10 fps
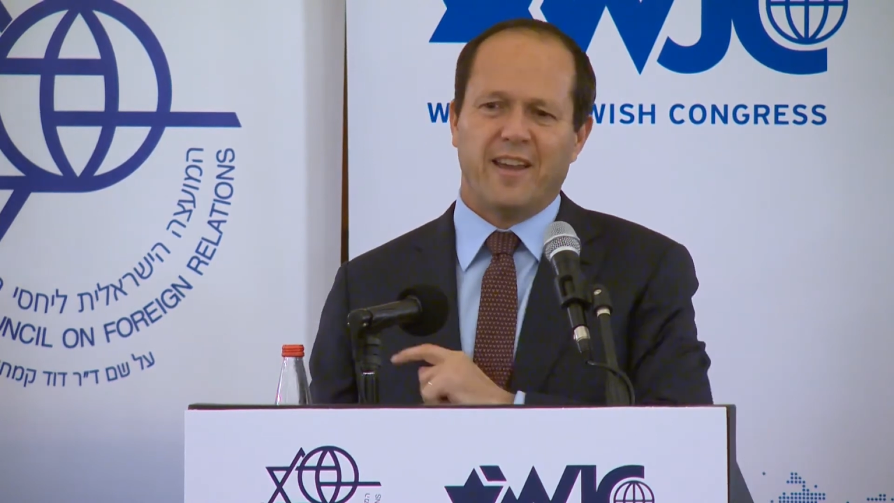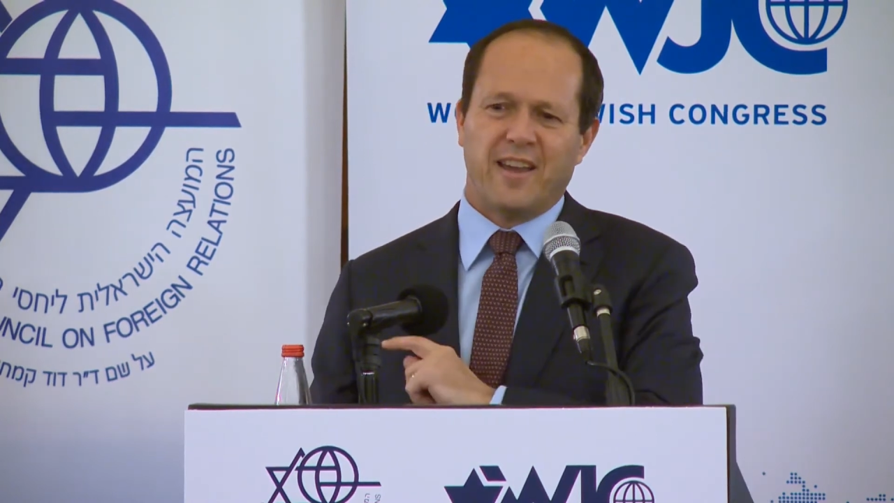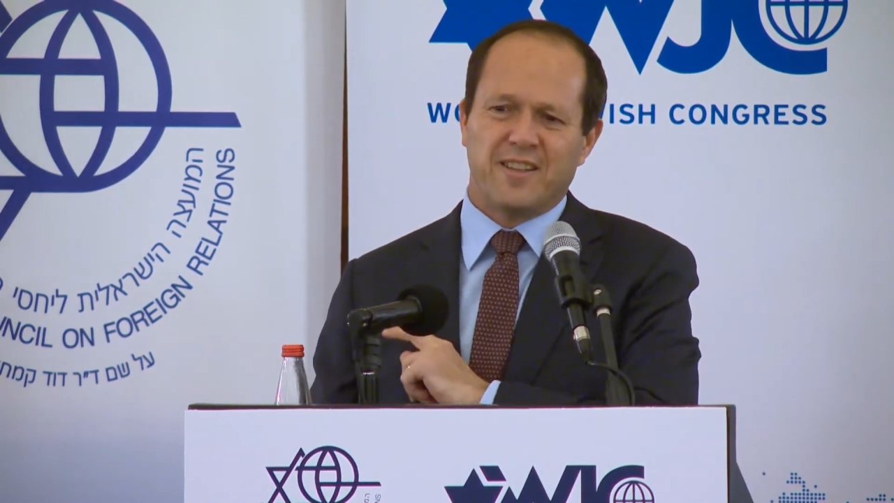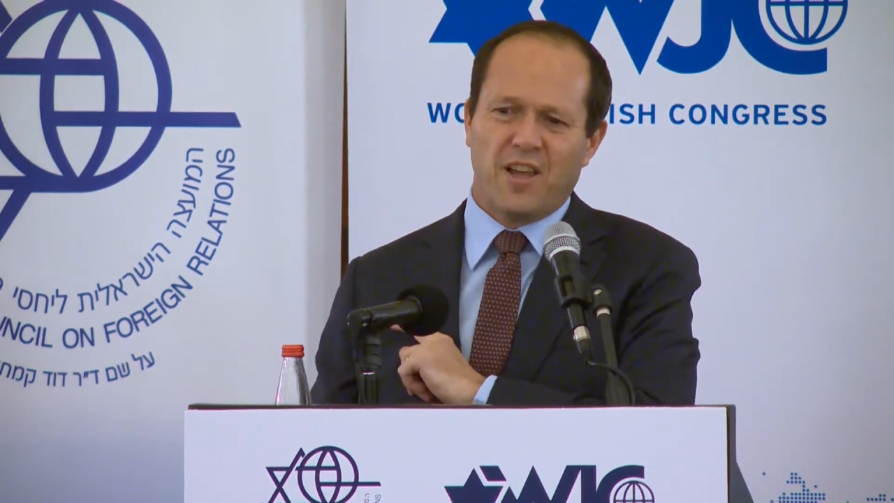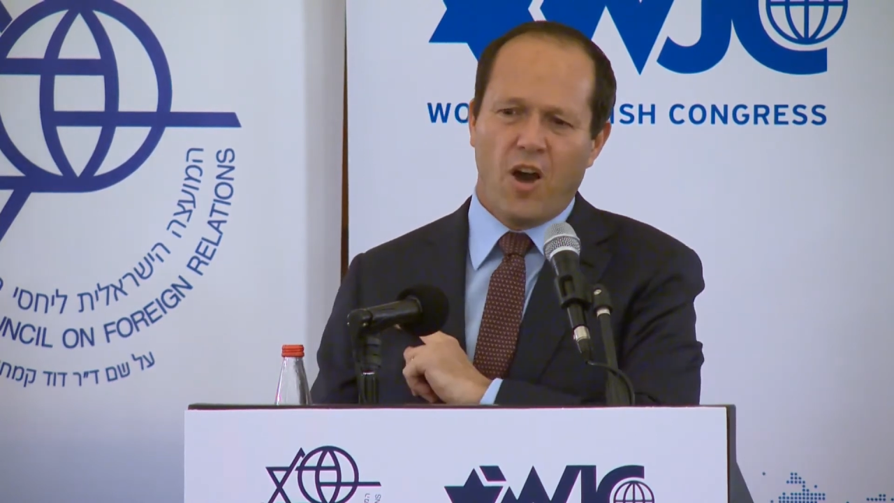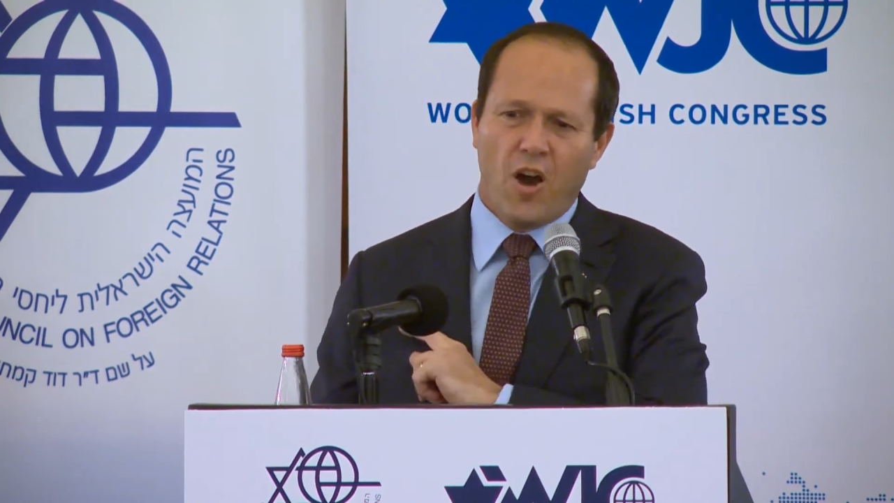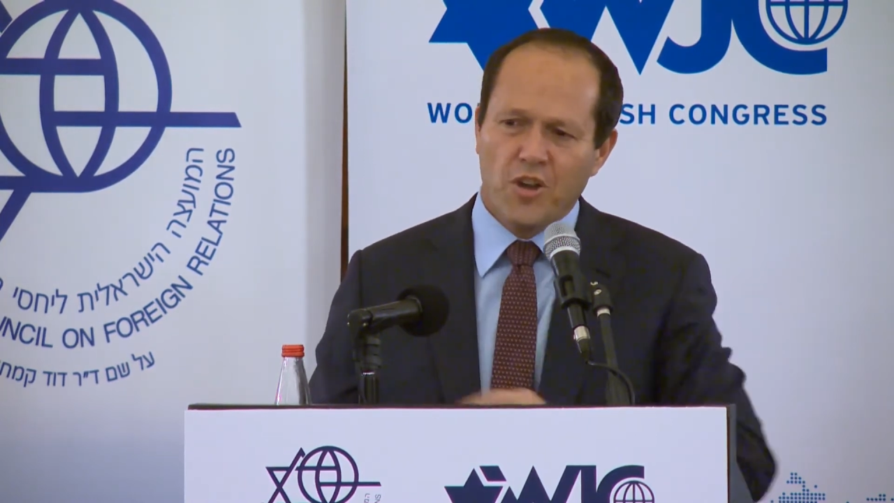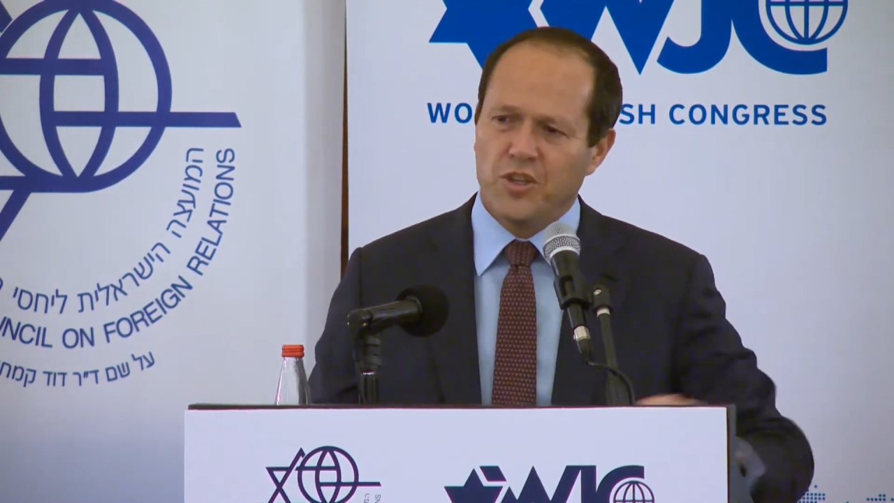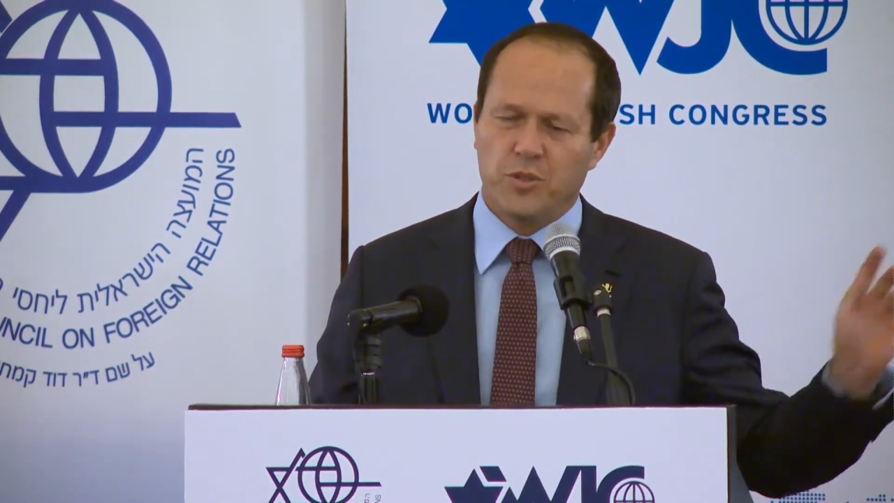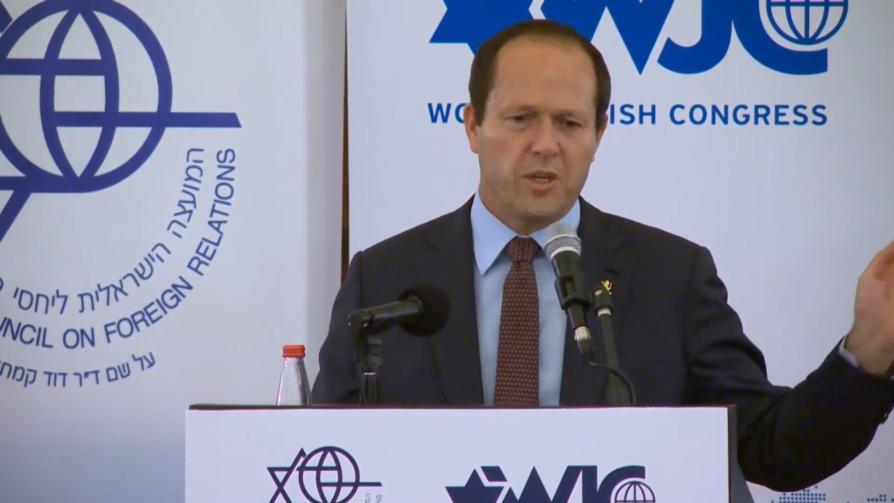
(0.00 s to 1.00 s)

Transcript: as harsh as you